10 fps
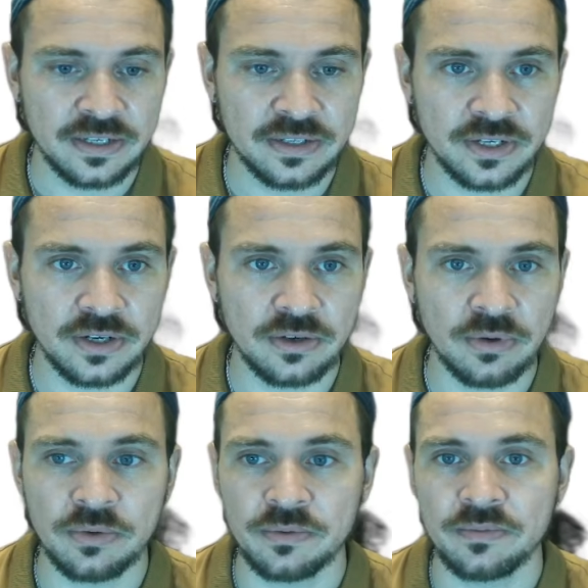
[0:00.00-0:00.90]
So,
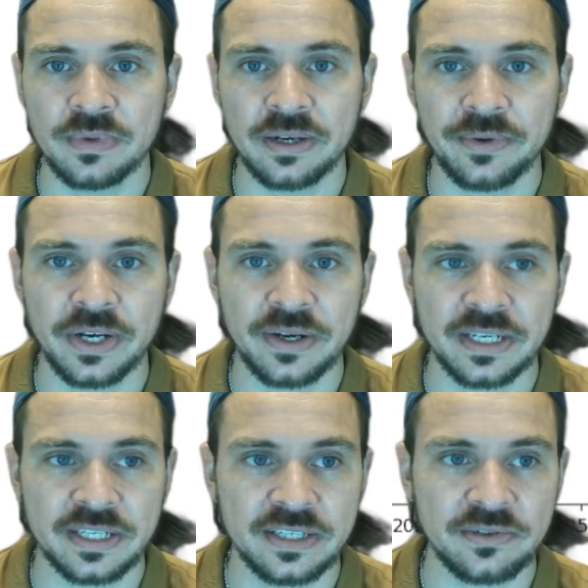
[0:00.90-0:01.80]
whoa, there we go. I guess
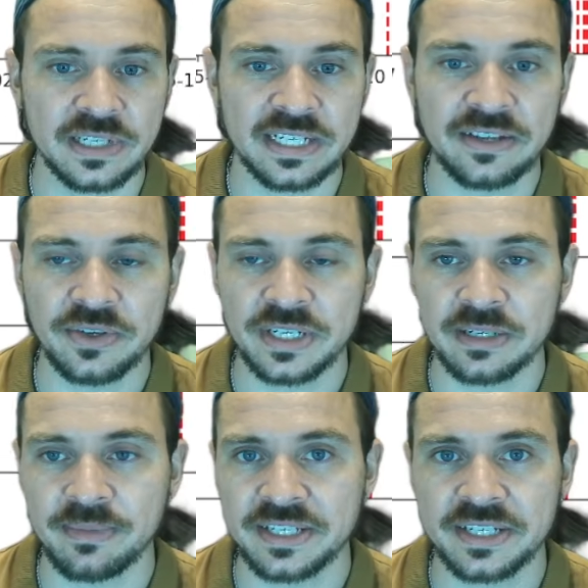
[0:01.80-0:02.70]
it's already downloaded in
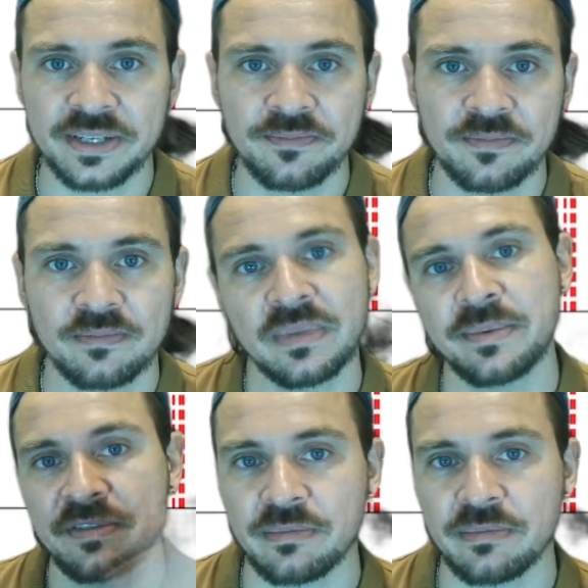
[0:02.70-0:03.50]
my system, maybe from